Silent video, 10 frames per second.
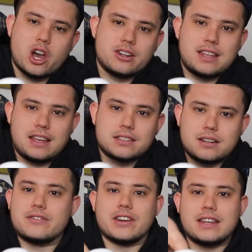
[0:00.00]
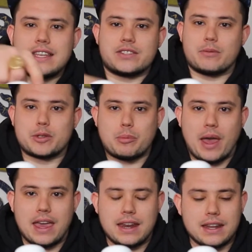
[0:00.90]
Cote Escriva. He's from
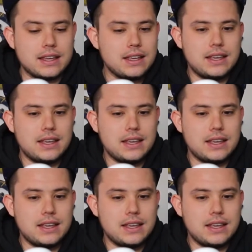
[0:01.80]
Spain.